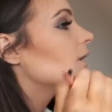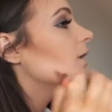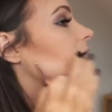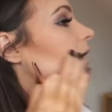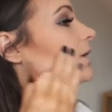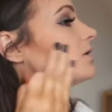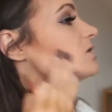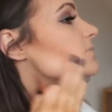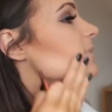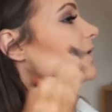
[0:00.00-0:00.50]

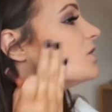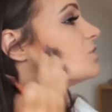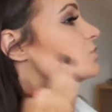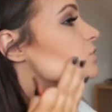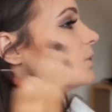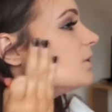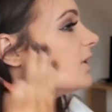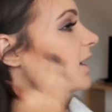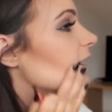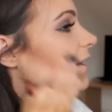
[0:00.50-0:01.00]
Now, to make
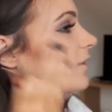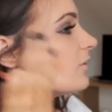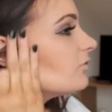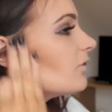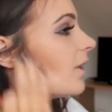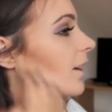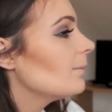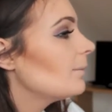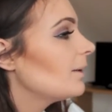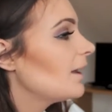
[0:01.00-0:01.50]
sure you get it in the
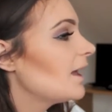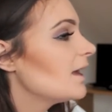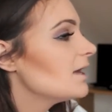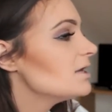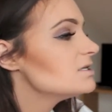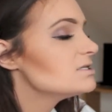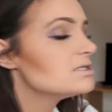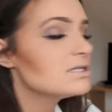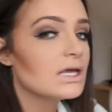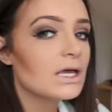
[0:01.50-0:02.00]
right
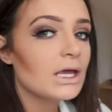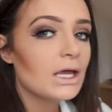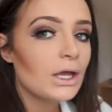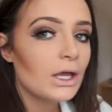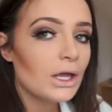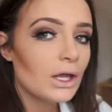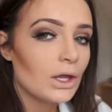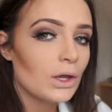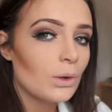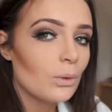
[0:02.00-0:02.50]
place,
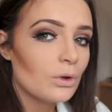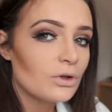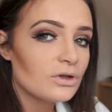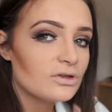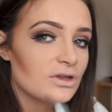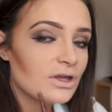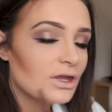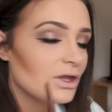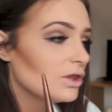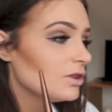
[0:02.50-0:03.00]
you
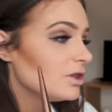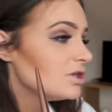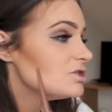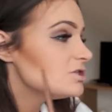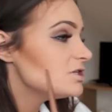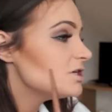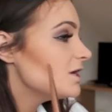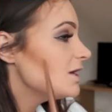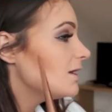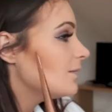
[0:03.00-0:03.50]
want the
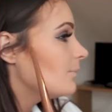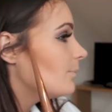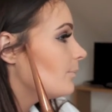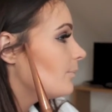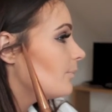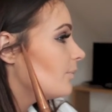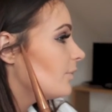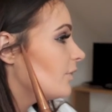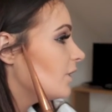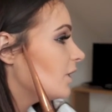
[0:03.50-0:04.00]
cheek
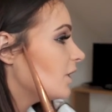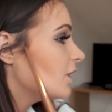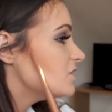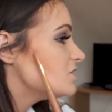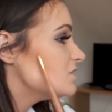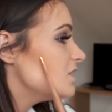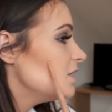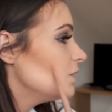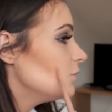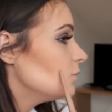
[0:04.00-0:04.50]

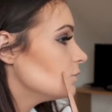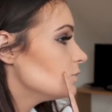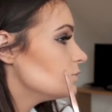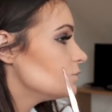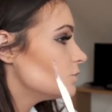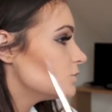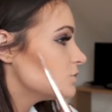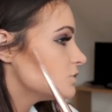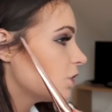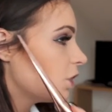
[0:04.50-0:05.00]

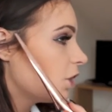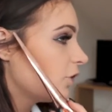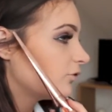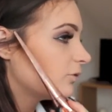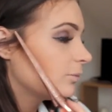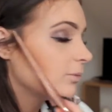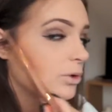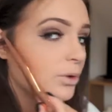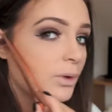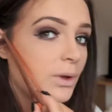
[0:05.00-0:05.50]
contour to go
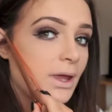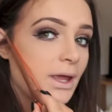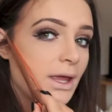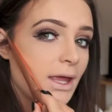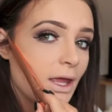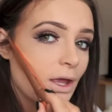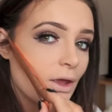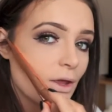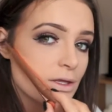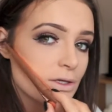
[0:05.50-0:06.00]
from your
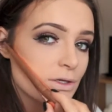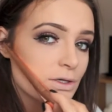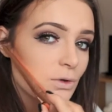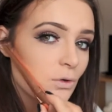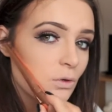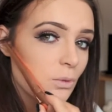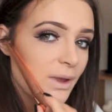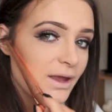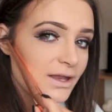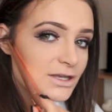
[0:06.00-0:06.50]
ear
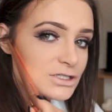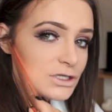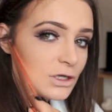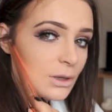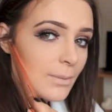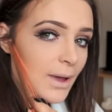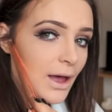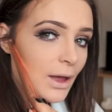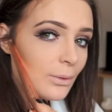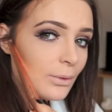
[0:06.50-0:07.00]
all the way into your
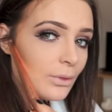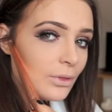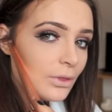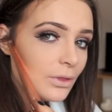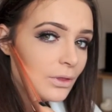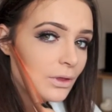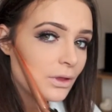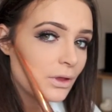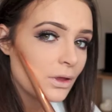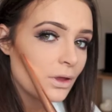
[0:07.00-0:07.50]
mouth,
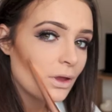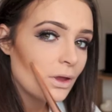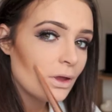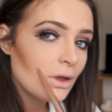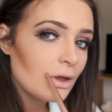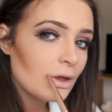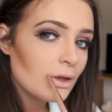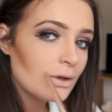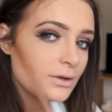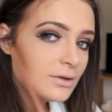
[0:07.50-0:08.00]

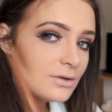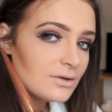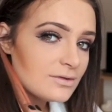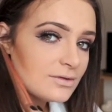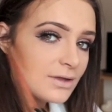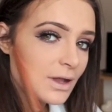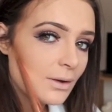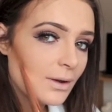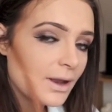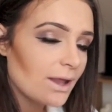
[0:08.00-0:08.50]

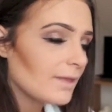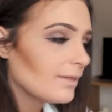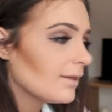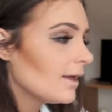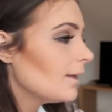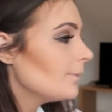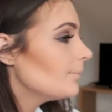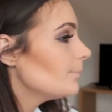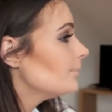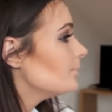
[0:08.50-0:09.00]
down like
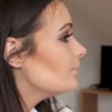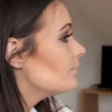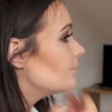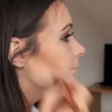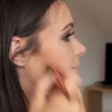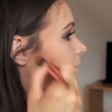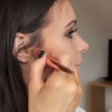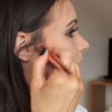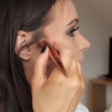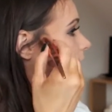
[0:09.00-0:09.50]
that.
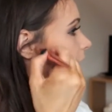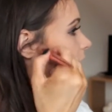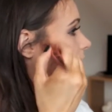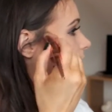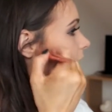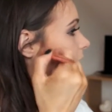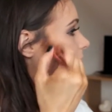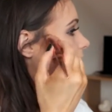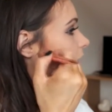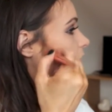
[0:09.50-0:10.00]

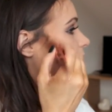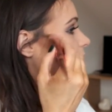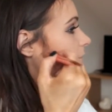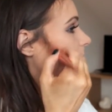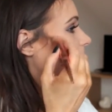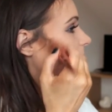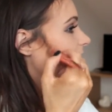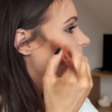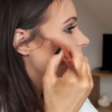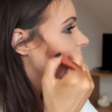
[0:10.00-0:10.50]
Try
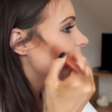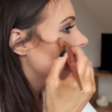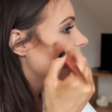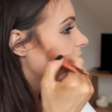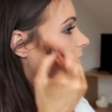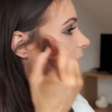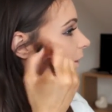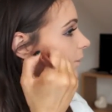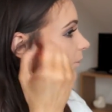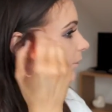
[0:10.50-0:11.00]
and blend it
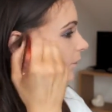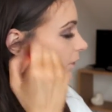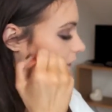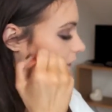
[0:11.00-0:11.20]
up.